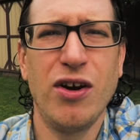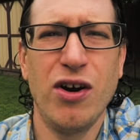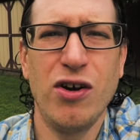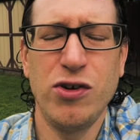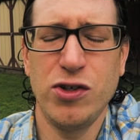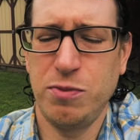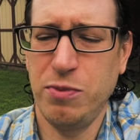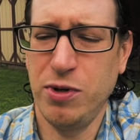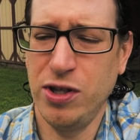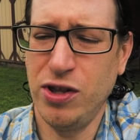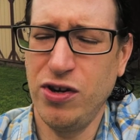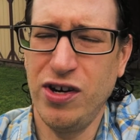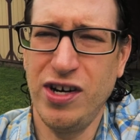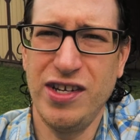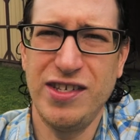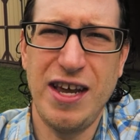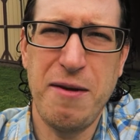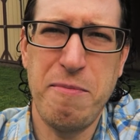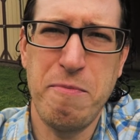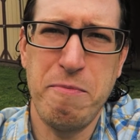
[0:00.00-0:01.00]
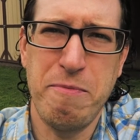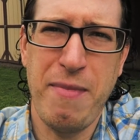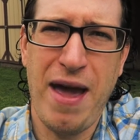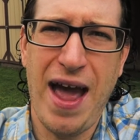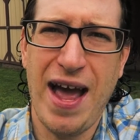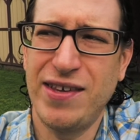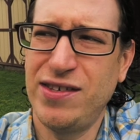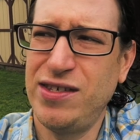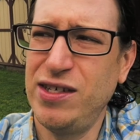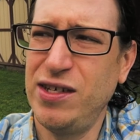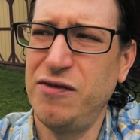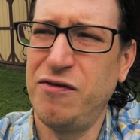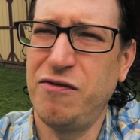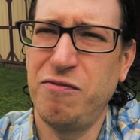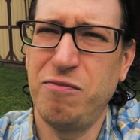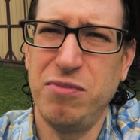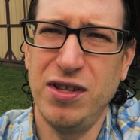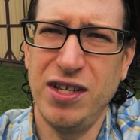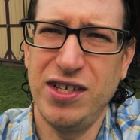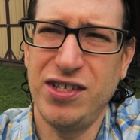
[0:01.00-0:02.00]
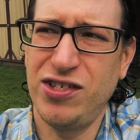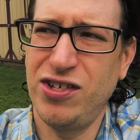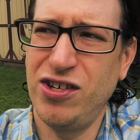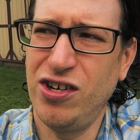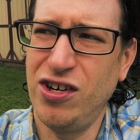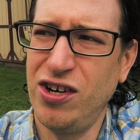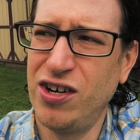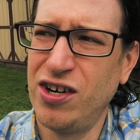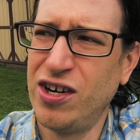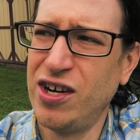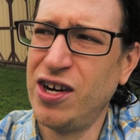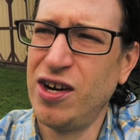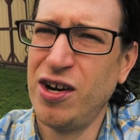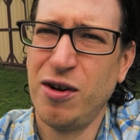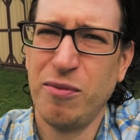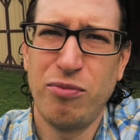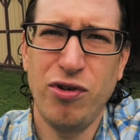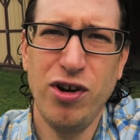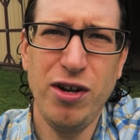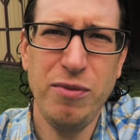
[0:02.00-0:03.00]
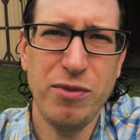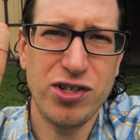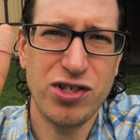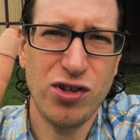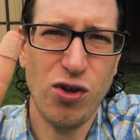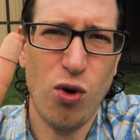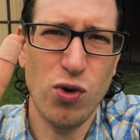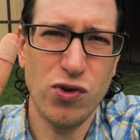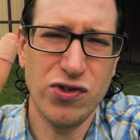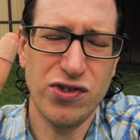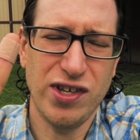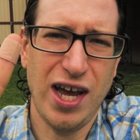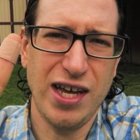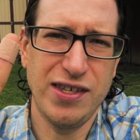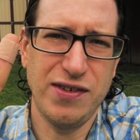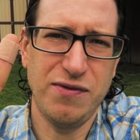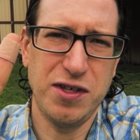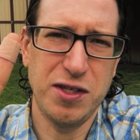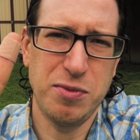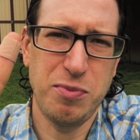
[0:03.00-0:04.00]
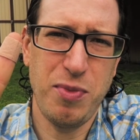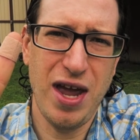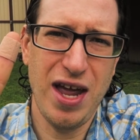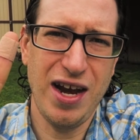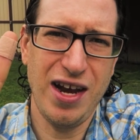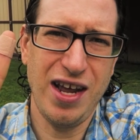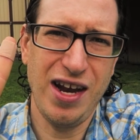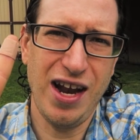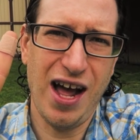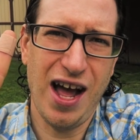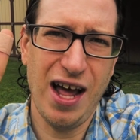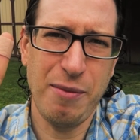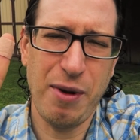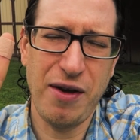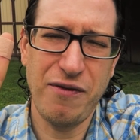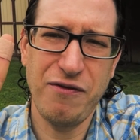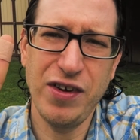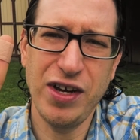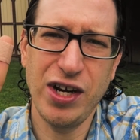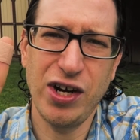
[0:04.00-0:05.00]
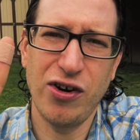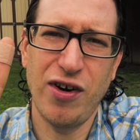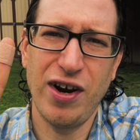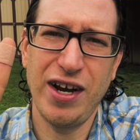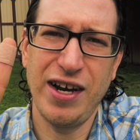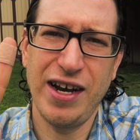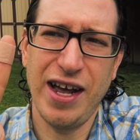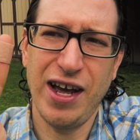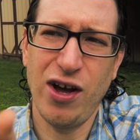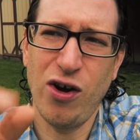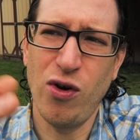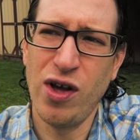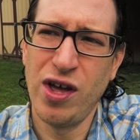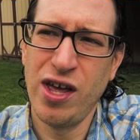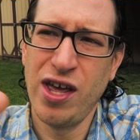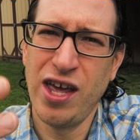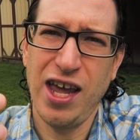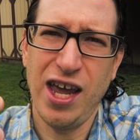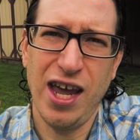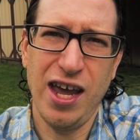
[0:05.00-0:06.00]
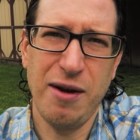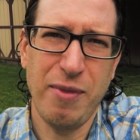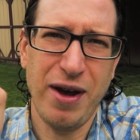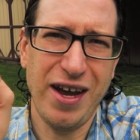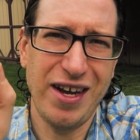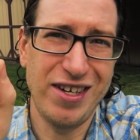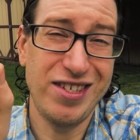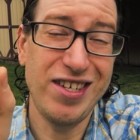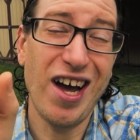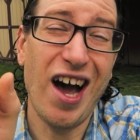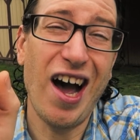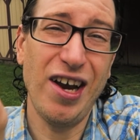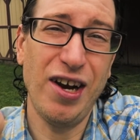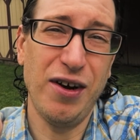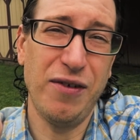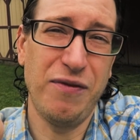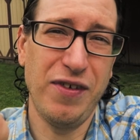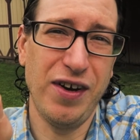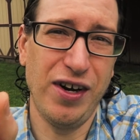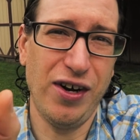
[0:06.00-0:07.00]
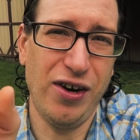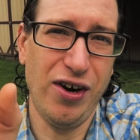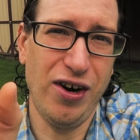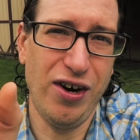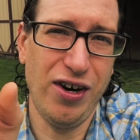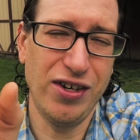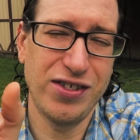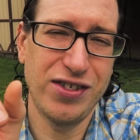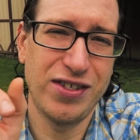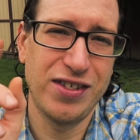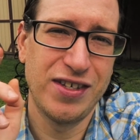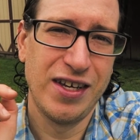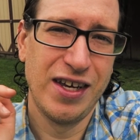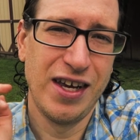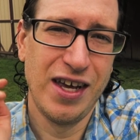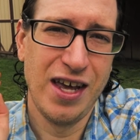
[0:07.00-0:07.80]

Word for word: gross, but there is a massive blister, pretty much the whole size of this Band-Aid, on my finger right now, and my entire finger hurts.